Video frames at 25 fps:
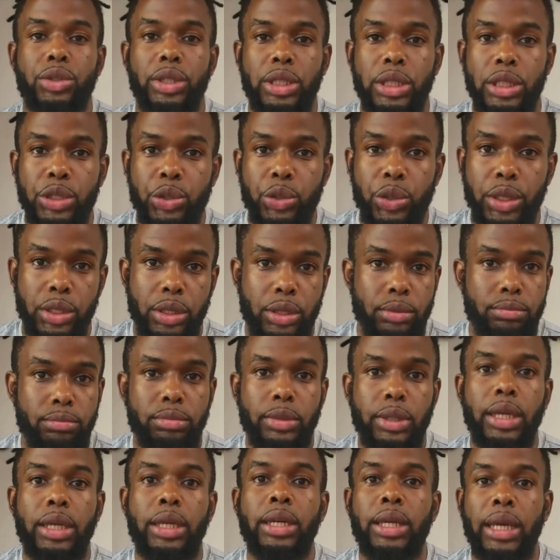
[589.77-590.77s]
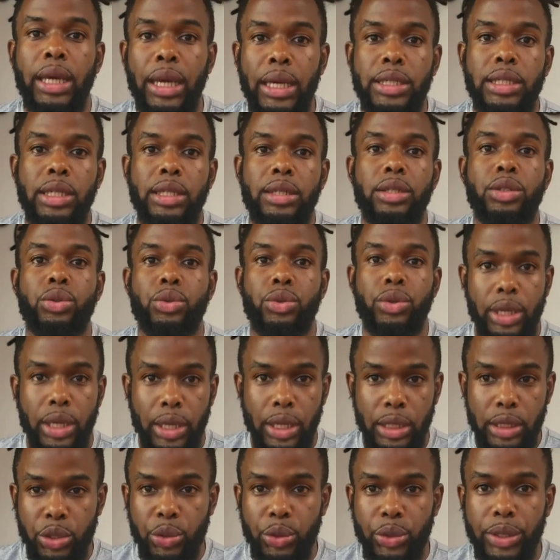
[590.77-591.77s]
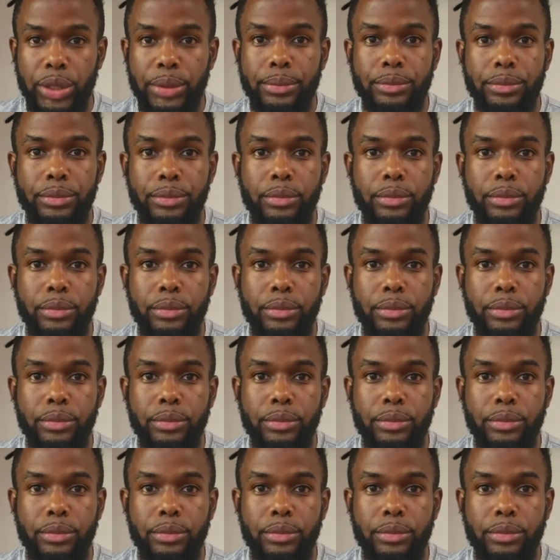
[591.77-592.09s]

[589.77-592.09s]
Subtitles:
interest, an asset to the country.